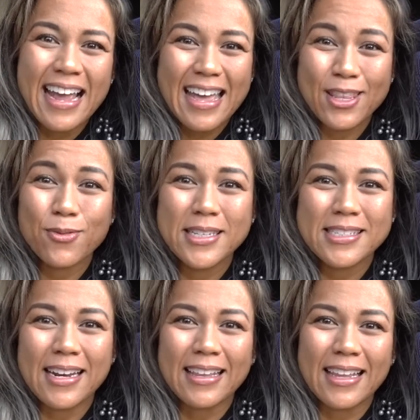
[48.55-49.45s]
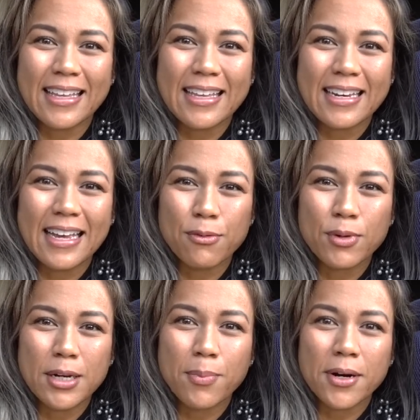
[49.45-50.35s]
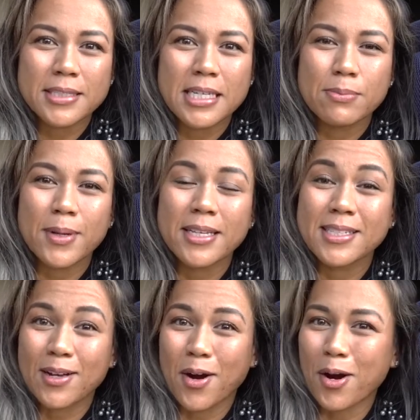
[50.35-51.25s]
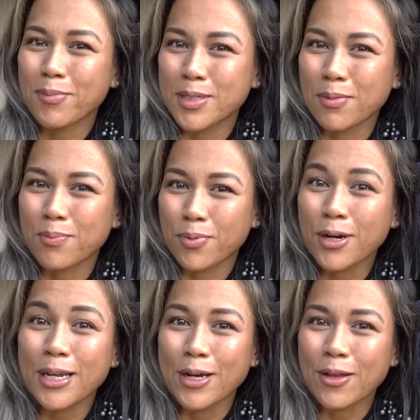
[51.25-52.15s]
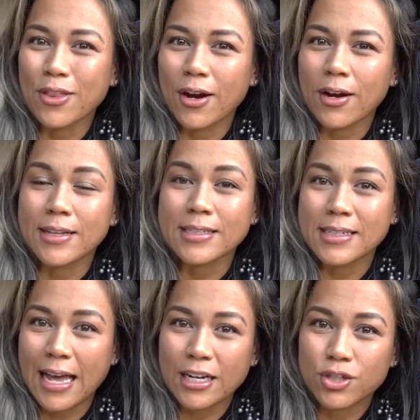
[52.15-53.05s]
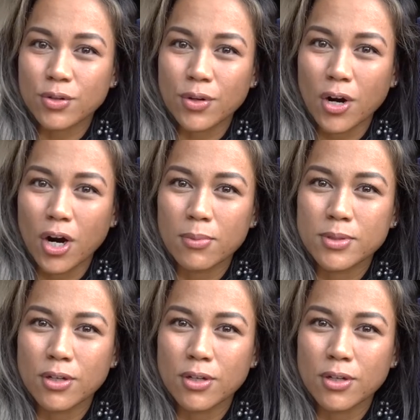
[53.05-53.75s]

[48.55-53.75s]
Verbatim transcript: and the reason I like eating Amrita bars is because the carbs are pretty good there, and it's natural carbs.